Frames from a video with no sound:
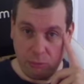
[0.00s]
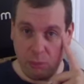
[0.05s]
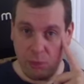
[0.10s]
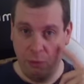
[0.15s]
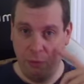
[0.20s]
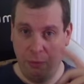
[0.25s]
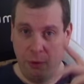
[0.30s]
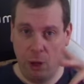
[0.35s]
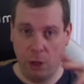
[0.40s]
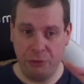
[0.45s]

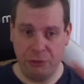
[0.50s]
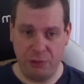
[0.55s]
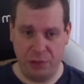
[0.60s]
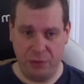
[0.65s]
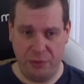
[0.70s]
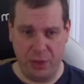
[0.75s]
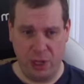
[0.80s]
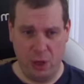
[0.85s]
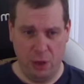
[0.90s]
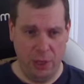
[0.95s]
forces.
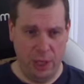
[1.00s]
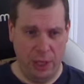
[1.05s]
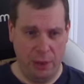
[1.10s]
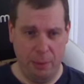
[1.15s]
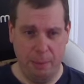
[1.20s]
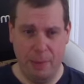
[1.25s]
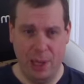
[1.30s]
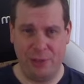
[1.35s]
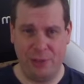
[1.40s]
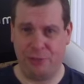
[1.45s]
If you go on like
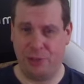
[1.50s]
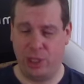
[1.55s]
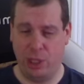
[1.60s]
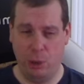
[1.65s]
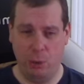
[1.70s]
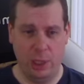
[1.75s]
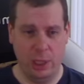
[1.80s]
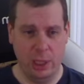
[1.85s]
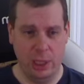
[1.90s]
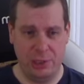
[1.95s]
the master
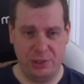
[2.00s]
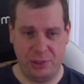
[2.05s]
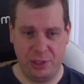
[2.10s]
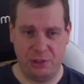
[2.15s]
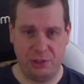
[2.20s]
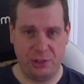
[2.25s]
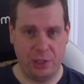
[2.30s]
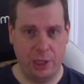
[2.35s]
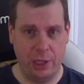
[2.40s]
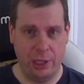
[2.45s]
unit list,
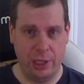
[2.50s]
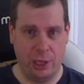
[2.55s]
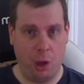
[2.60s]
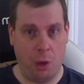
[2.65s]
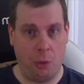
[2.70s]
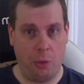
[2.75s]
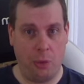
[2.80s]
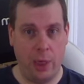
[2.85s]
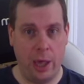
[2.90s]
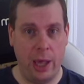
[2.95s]
it's certainly
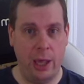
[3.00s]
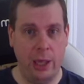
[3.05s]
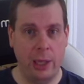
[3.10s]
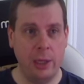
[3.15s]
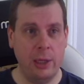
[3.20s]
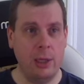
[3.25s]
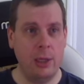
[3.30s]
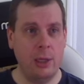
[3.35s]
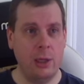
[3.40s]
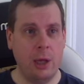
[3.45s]
on there.
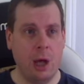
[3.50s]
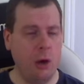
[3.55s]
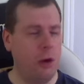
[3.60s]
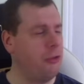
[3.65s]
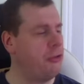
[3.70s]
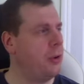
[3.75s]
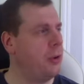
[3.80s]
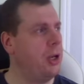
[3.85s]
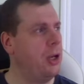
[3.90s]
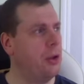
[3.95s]
Oh no,
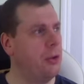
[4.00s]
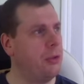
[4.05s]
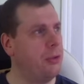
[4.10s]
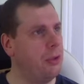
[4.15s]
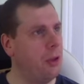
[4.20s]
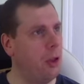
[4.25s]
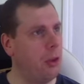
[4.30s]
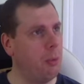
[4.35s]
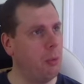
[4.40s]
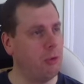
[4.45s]
sorry, no,
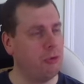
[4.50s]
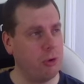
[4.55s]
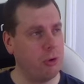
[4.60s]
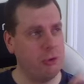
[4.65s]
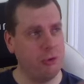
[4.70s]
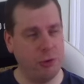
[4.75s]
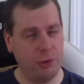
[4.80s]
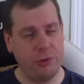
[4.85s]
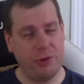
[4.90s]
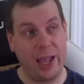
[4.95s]
not the Wolf's
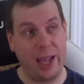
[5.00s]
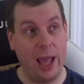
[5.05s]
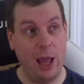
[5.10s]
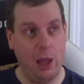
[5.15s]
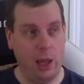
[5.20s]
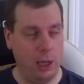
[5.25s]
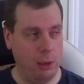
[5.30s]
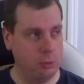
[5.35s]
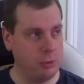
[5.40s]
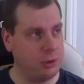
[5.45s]
Dragoons, it's the
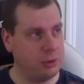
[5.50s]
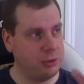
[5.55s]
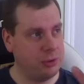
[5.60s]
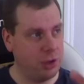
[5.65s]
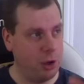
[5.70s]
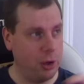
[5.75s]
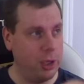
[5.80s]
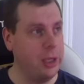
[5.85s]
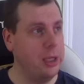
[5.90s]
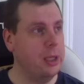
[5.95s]
Kelhounds,
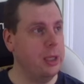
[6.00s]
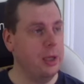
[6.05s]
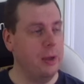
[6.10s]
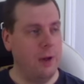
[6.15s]
sorry.